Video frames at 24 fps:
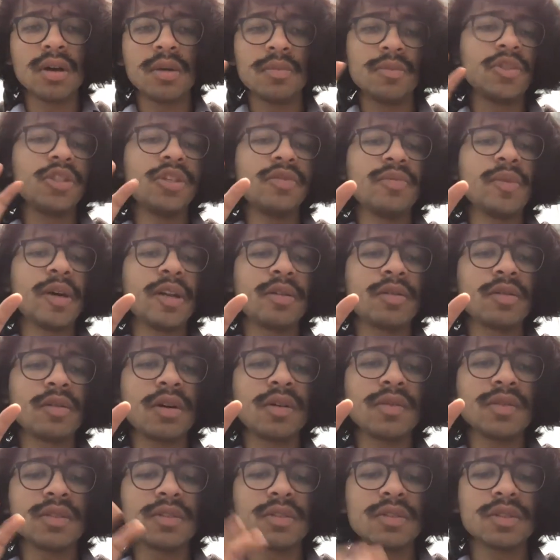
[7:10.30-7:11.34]
chief medical
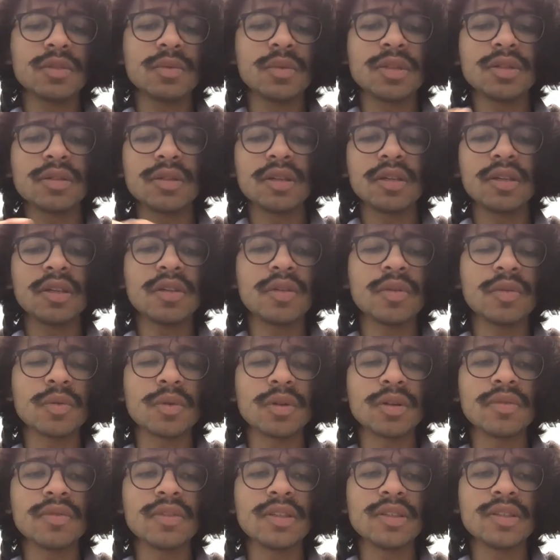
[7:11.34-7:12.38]
officer is the one thinking through
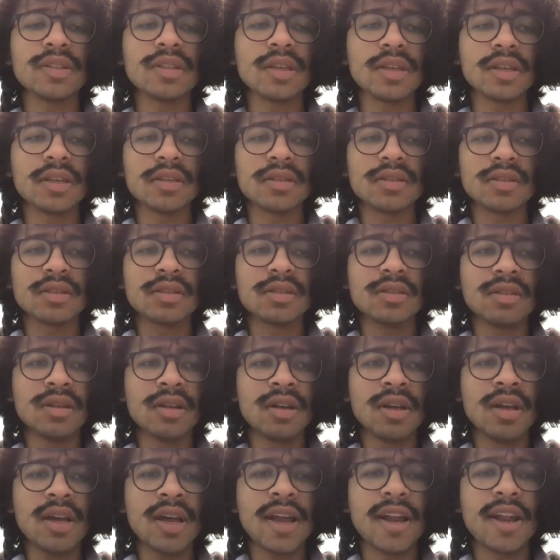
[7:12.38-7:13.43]
all of these things and
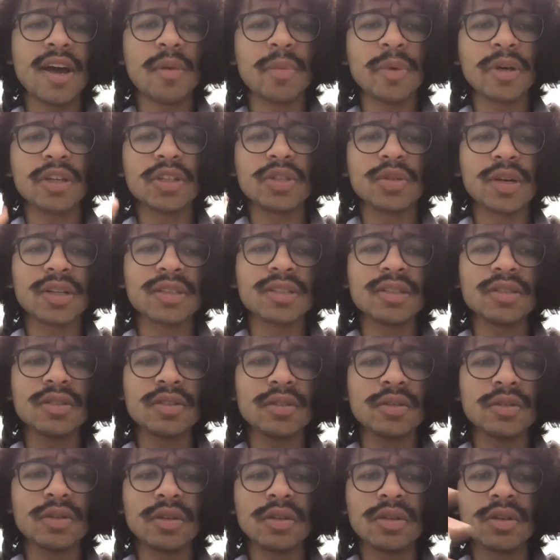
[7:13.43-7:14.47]
helping address it
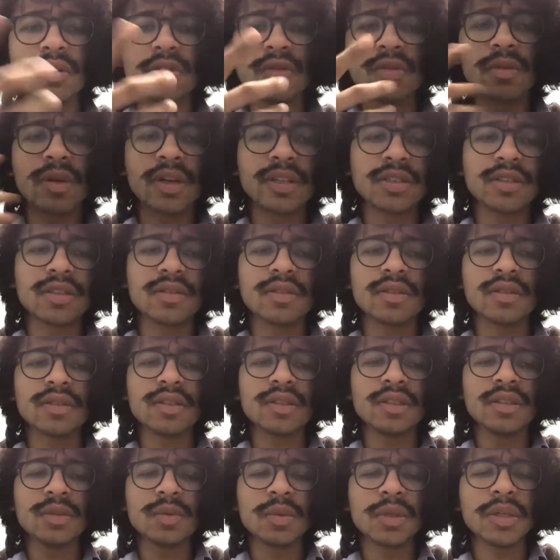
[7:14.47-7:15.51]
to the rest of the
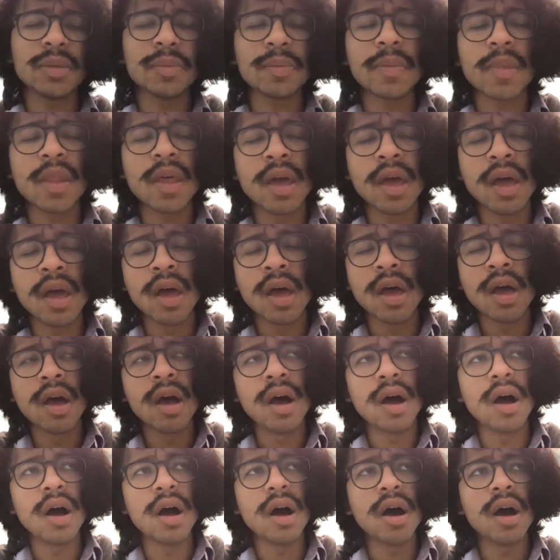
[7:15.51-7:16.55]
C-suite.
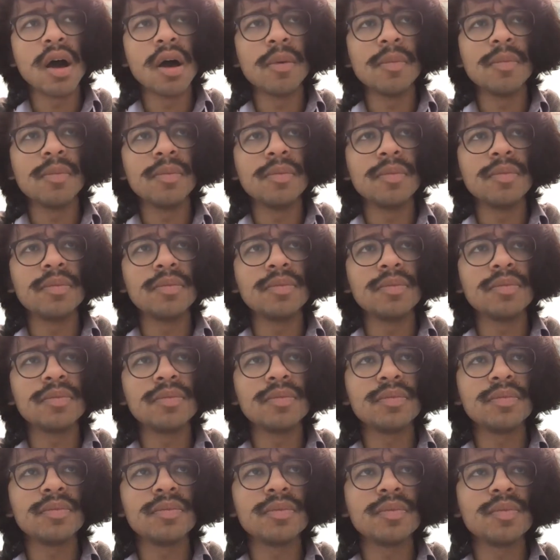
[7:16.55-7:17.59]

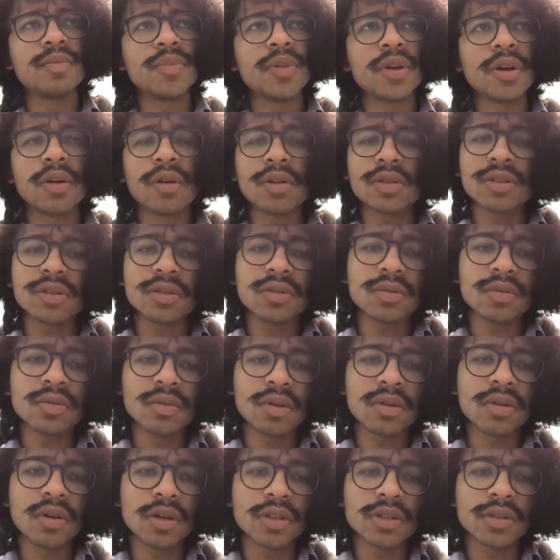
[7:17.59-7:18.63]
They're also
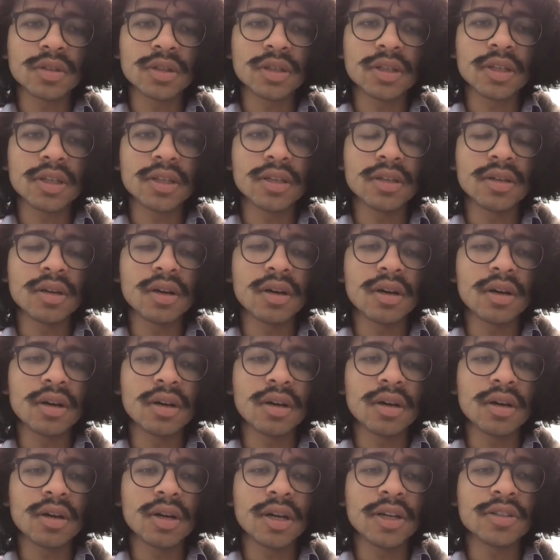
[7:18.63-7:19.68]
largely
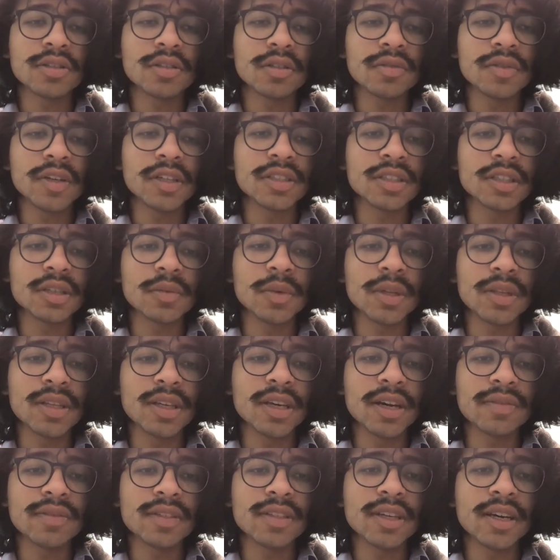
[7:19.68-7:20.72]
interfacing with the
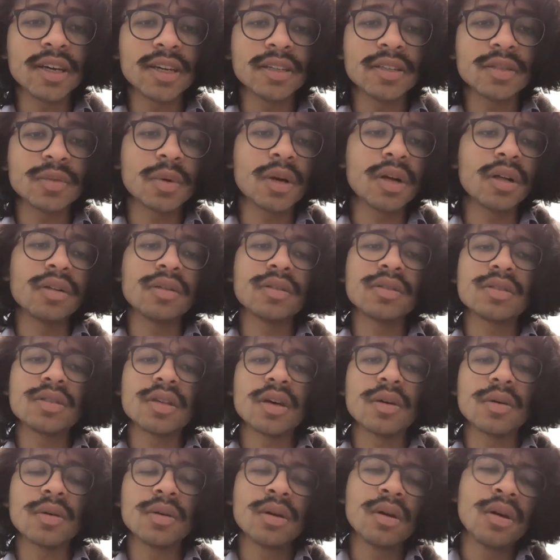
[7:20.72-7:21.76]
FDA as well.
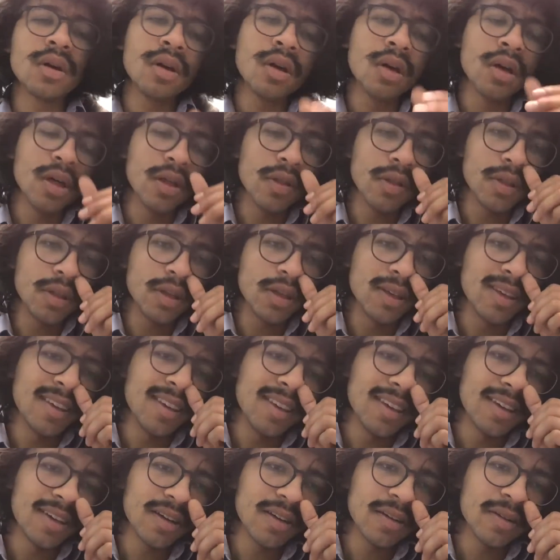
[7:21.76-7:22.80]
So
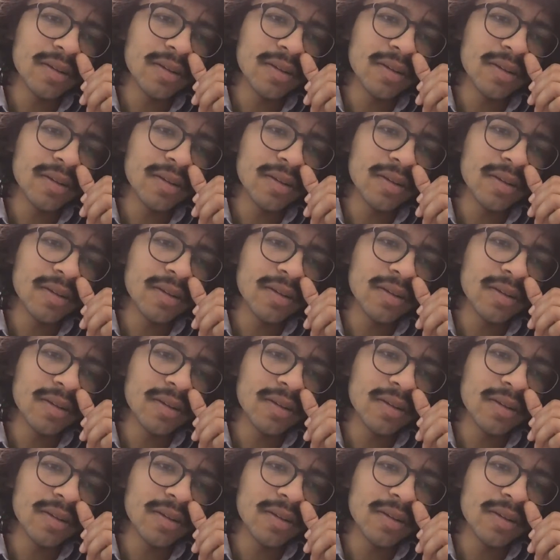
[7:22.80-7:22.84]
the